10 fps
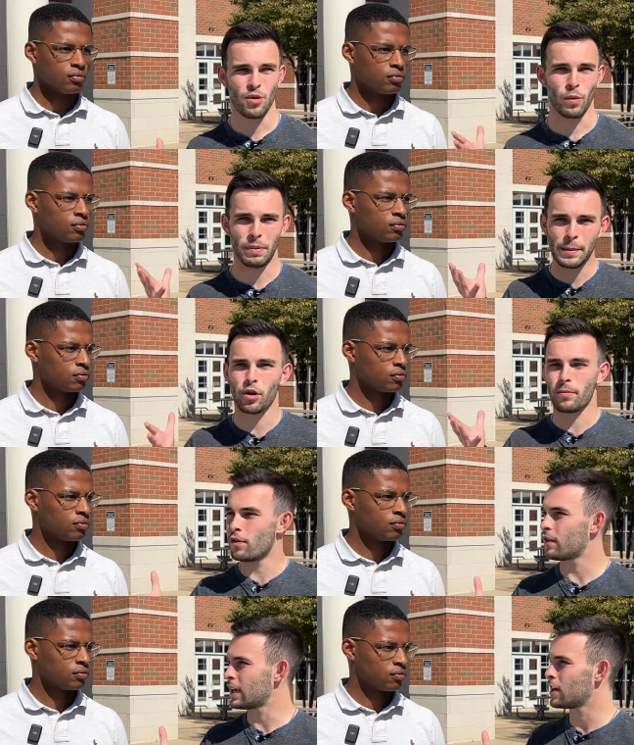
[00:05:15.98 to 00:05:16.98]
Speaker 1: When people are
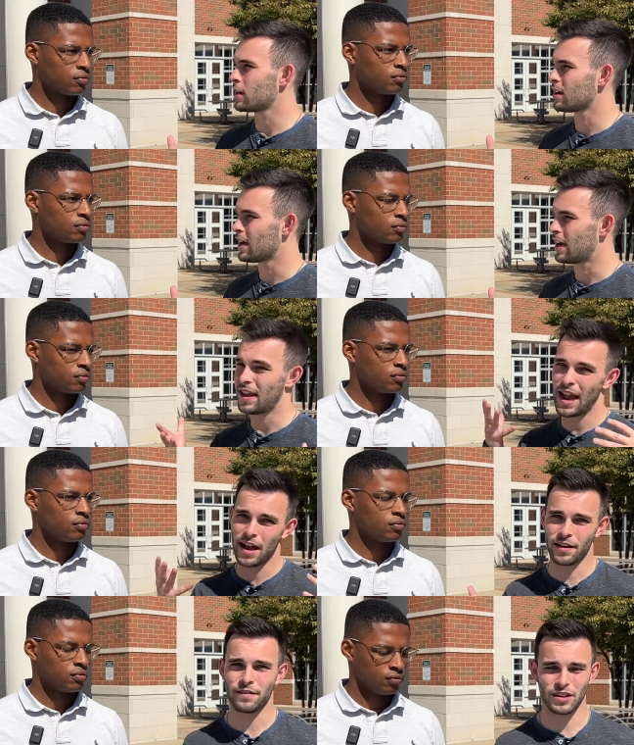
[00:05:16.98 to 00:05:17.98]
moving here and they
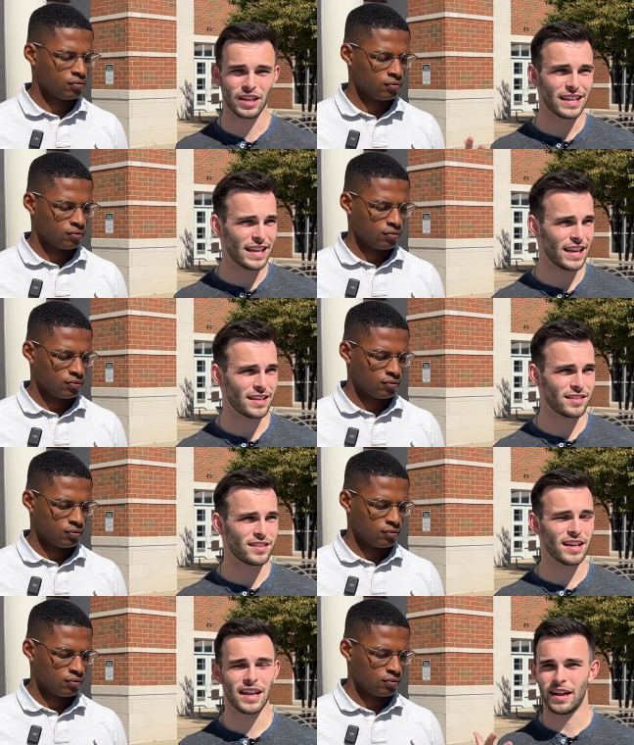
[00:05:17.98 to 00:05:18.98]
have
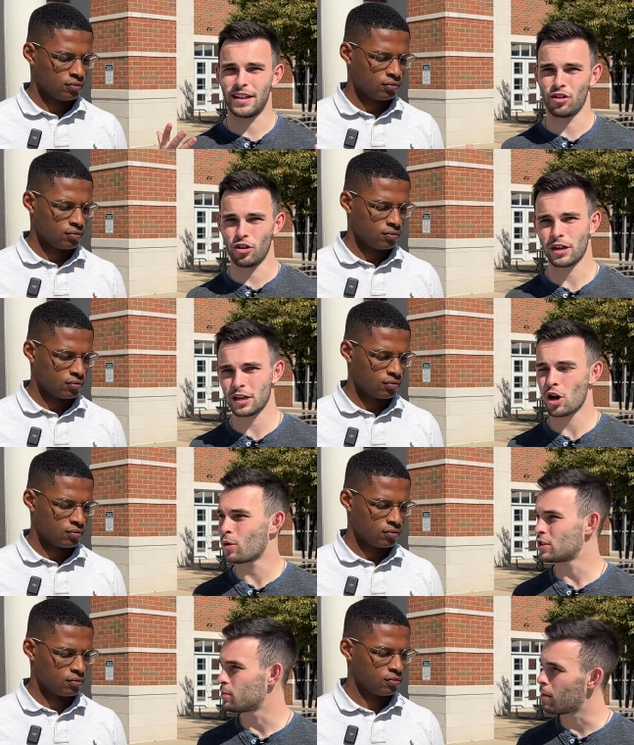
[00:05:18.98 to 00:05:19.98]
kids and they're looking to go
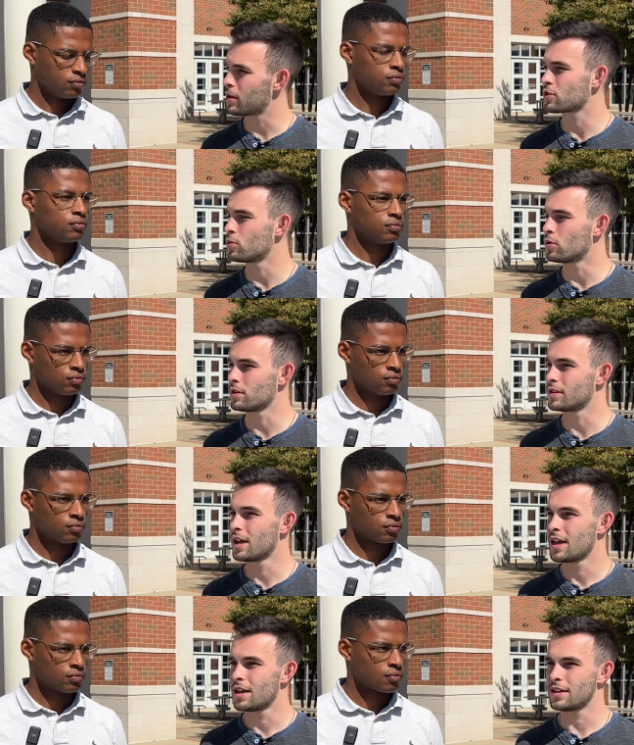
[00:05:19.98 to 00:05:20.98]
into public schools,
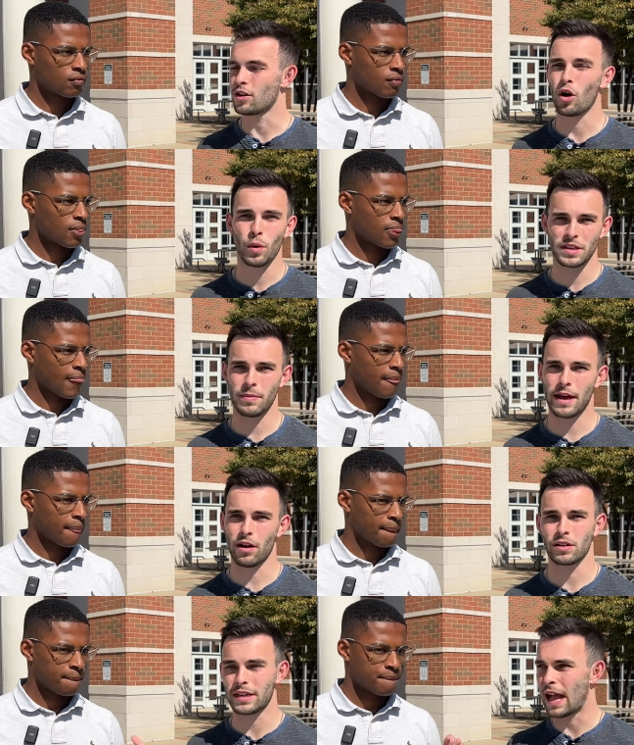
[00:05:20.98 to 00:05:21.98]
it's always
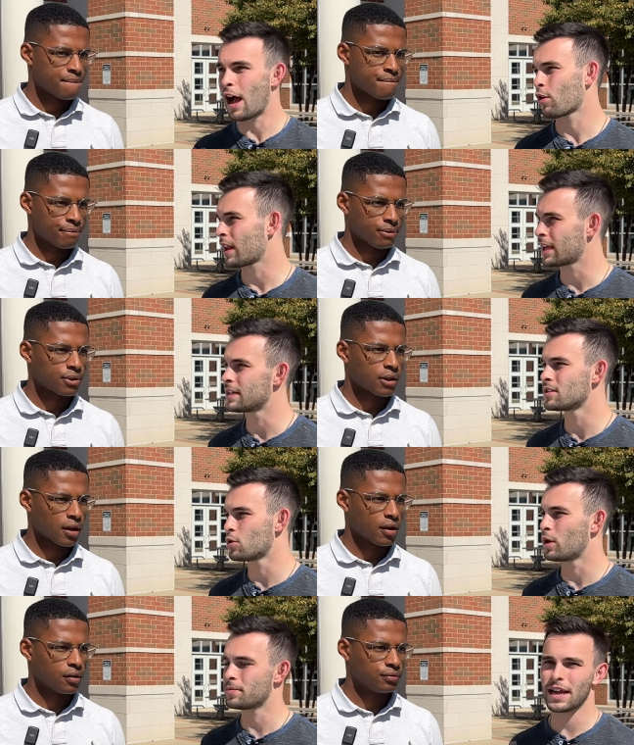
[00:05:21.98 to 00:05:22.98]
about how can I get into
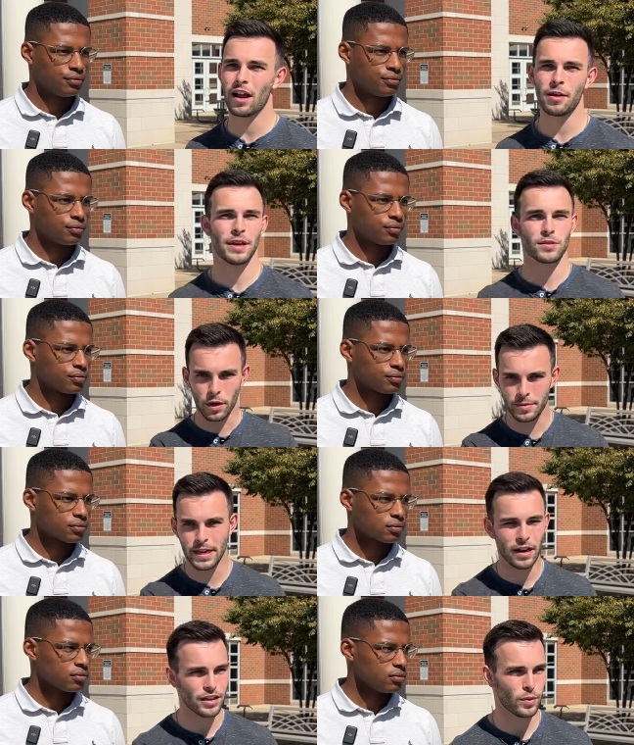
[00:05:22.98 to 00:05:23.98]
Williamson County because Williamson
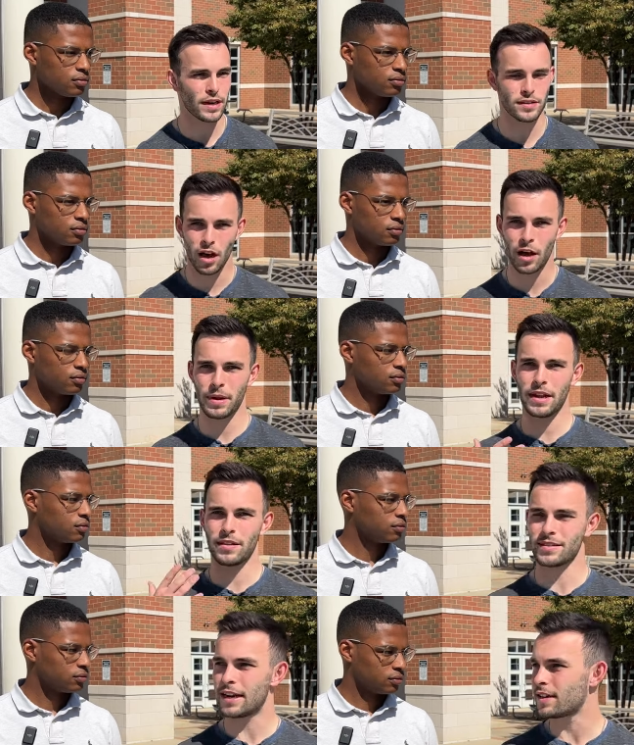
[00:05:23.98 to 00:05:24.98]
County is ranked top in the
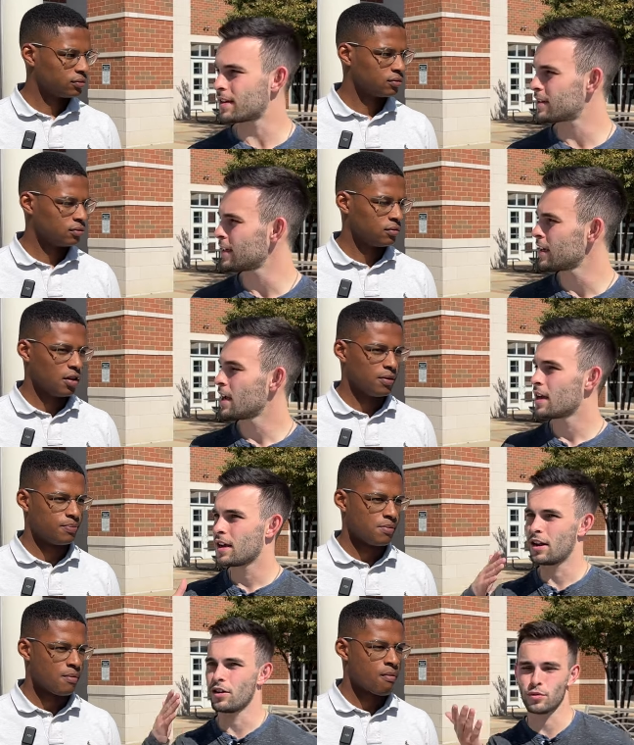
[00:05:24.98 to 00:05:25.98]
state of Tennessee
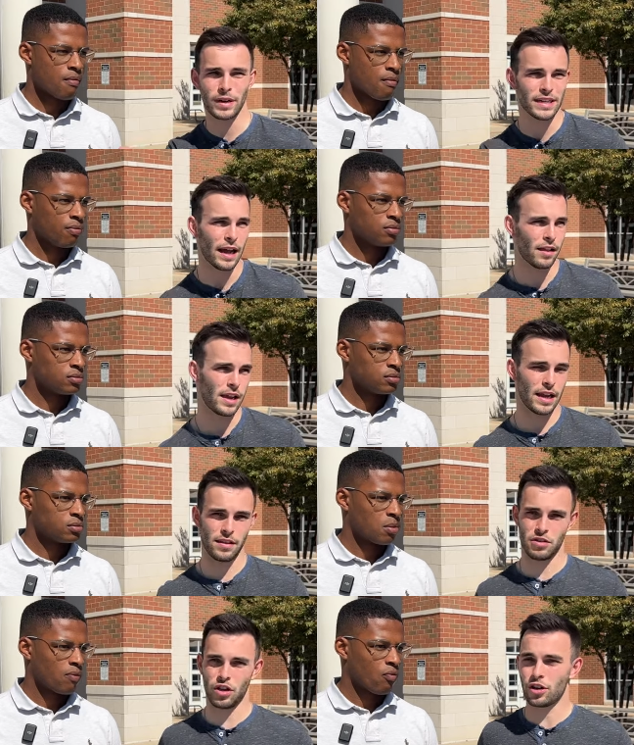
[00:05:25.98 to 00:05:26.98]
and also ranked highly
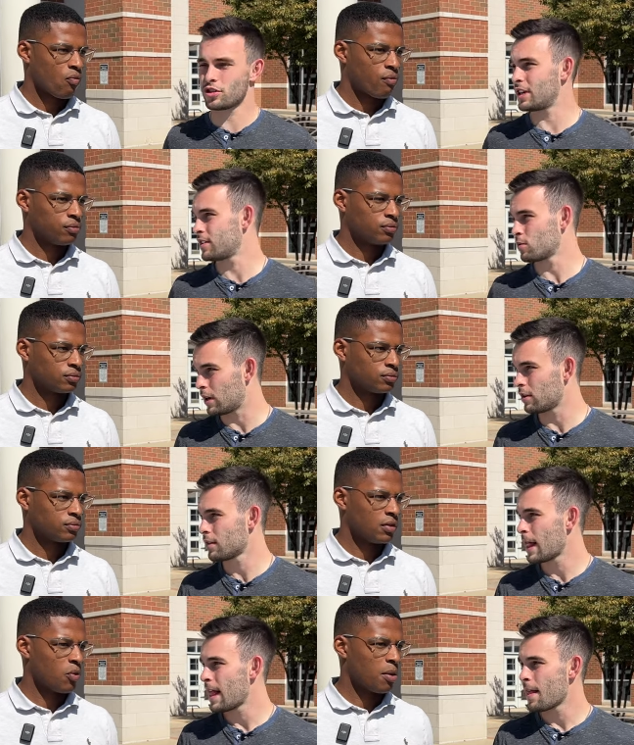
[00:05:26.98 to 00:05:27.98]
in the country as well.
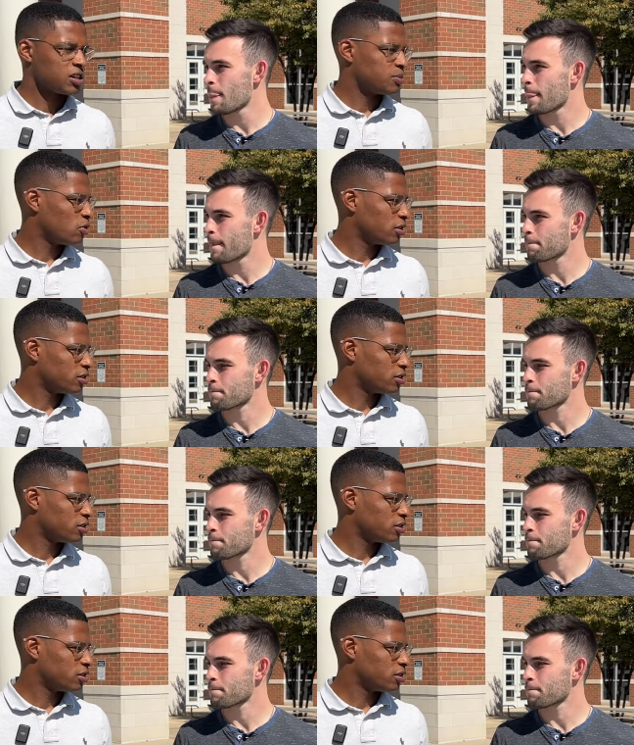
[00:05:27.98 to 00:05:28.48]
Speaker 2: Now what about sports?